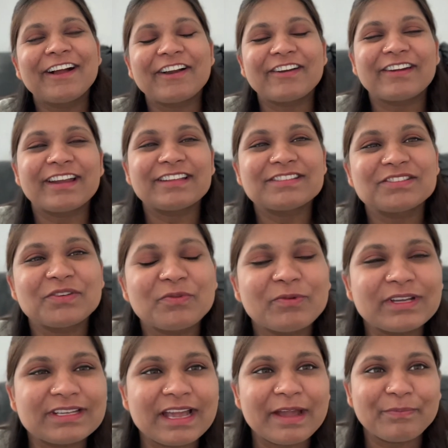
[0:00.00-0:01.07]
All right, so
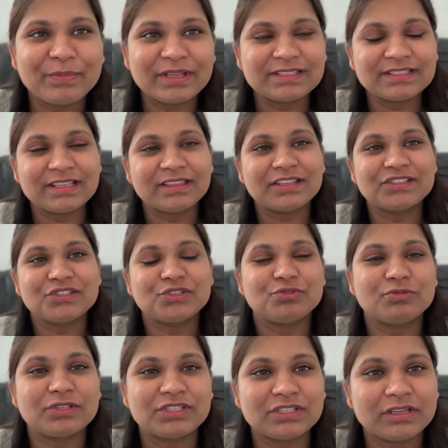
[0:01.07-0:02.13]
what happens in this
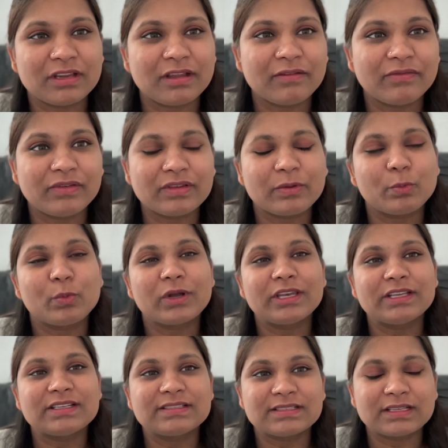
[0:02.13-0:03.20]
situation if
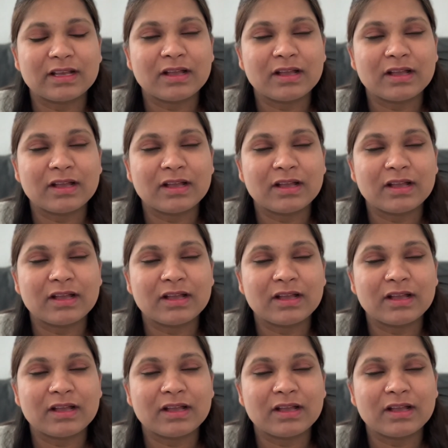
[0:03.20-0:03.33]
someone is